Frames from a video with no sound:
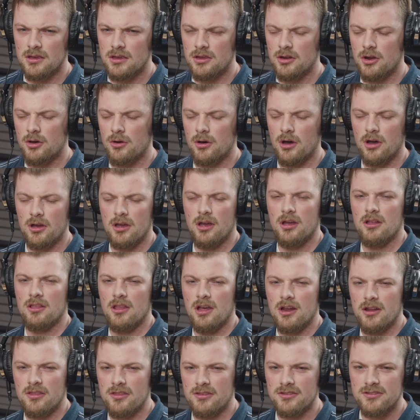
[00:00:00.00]
You know, a
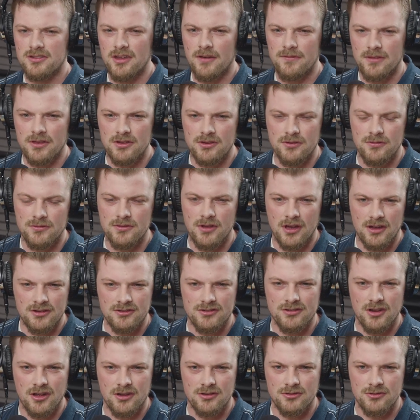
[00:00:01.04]
lot of the stuff that you've
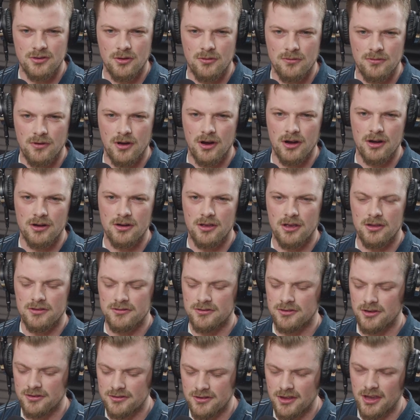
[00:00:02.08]
touched on so far,
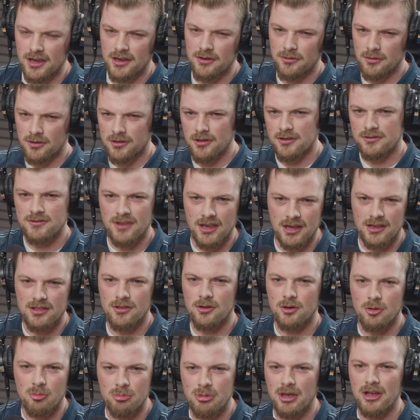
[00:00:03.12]
it's like
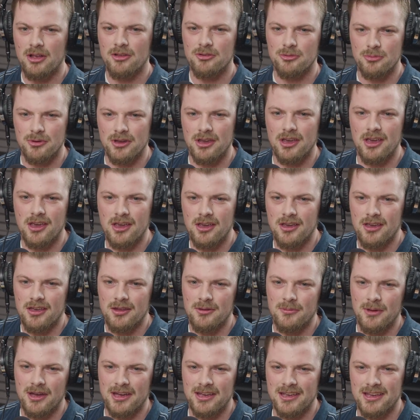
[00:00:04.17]
little bells ringing
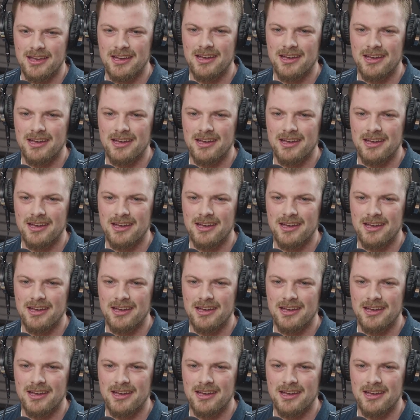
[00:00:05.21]
in my